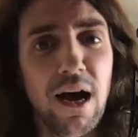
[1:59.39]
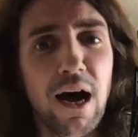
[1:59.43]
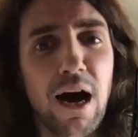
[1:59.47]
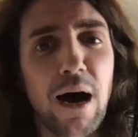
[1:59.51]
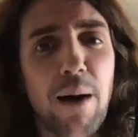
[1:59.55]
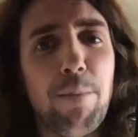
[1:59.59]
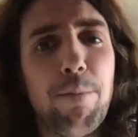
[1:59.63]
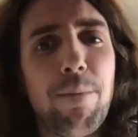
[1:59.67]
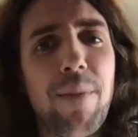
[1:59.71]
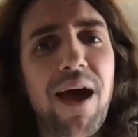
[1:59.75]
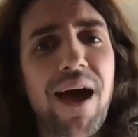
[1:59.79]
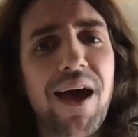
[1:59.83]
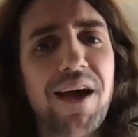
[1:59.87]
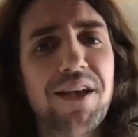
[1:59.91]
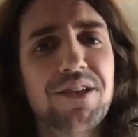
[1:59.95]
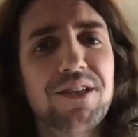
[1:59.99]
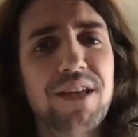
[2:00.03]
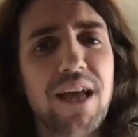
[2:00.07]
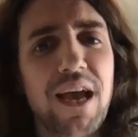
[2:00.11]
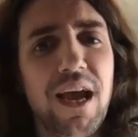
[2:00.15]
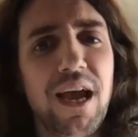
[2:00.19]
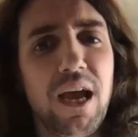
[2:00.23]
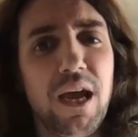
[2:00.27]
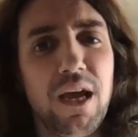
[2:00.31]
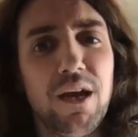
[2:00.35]
a masked
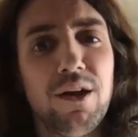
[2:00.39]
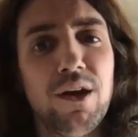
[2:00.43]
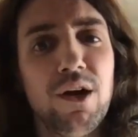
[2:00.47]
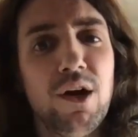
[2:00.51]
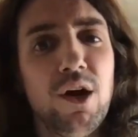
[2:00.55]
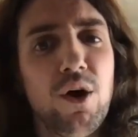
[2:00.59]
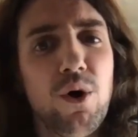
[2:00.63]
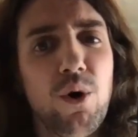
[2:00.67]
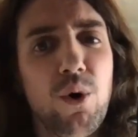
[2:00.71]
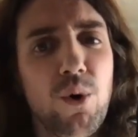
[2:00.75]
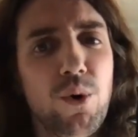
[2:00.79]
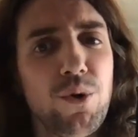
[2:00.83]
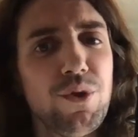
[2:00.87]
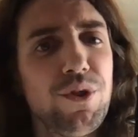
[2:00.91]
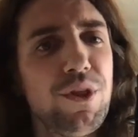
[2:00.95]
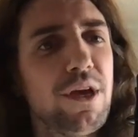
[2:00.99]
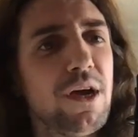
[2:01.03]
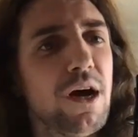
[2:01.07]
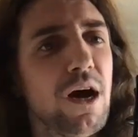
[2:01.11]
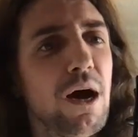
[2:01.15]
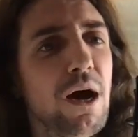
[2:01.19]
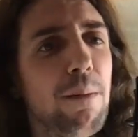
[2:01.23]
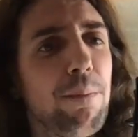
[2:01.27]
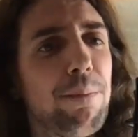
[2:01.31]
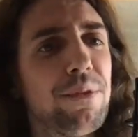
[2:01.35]
aide holding
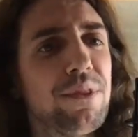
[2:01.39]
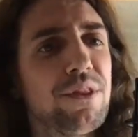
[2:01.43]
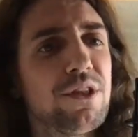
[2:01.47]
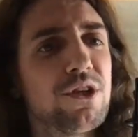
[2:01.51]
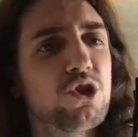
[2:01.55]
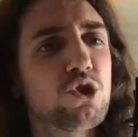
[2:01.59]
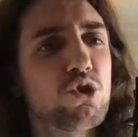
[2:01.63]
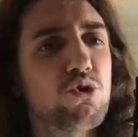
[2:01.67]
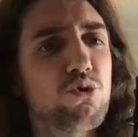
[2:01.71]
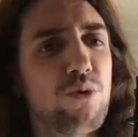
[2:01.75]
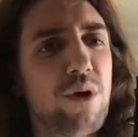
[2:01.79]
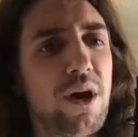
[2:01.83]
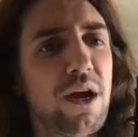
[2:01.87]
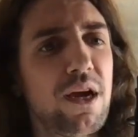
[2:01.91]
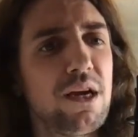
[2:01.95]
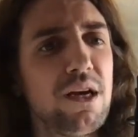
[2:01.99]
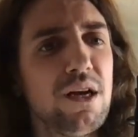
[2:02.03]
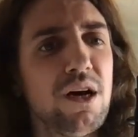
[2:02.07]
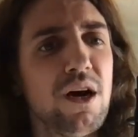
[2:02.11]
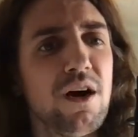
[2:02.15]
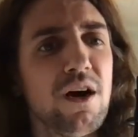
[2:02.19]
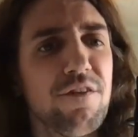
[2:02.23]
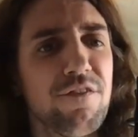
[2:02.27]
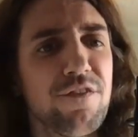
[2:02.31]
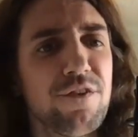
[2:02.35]
up the train
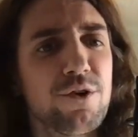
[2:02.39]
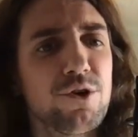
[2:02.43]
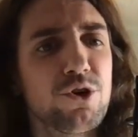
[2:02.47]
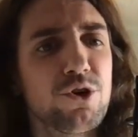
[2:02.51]
of her